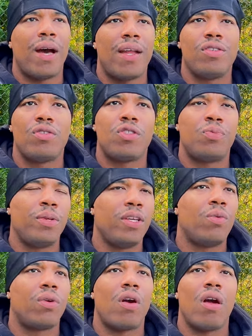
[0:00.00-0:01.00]
body's going to
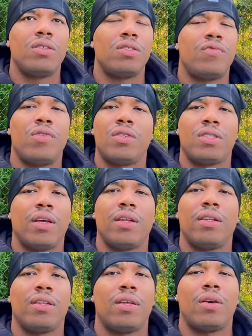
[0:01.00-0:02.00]
speak regardless if you're
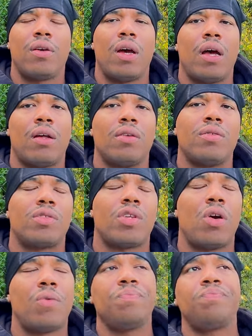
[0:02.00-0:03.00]
saying anything or not.
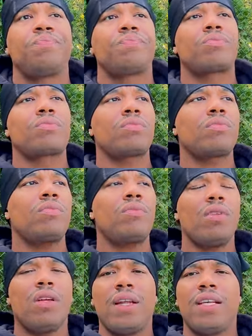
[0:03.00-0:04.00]
So
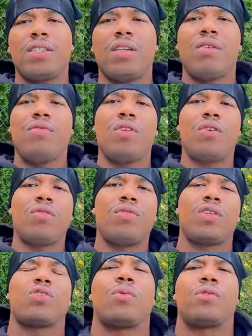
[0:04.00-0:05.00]
that's the end of the video.
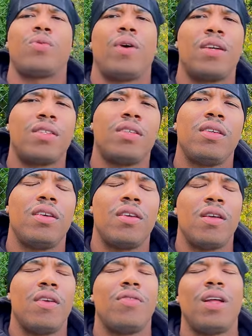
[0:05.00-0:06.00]
Thanks so much for watching.
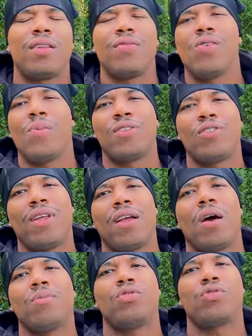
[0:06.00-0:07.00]
If you like the video, make sure you like,
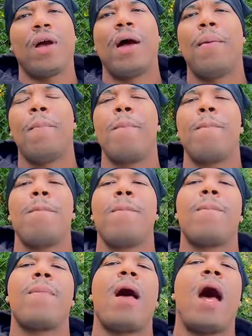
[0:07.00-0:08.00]
comment, subscribe.
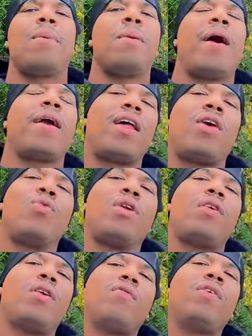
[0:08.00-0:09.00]
I'll be back at it with
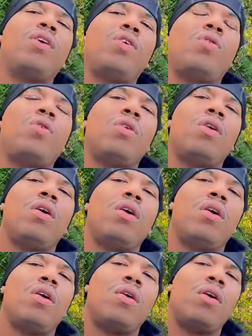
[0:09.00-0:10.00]
another video.
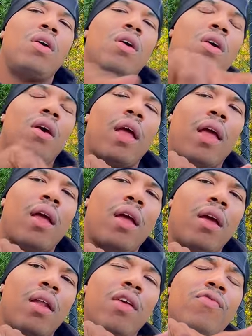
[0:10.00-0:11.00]

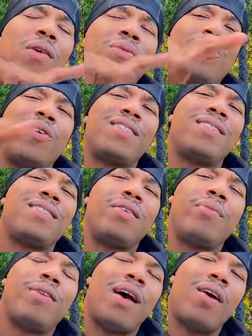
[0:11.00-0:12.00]
And if you have any questions,
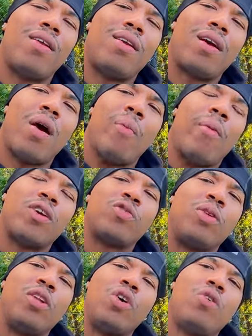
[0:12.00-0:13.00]
leave them down in the comment box
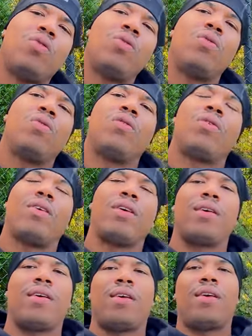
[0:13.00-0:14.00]
below.
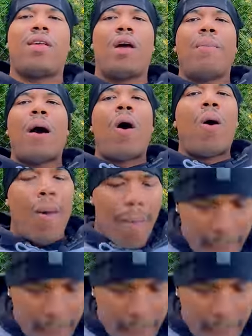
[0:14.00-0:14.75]
And I'm out.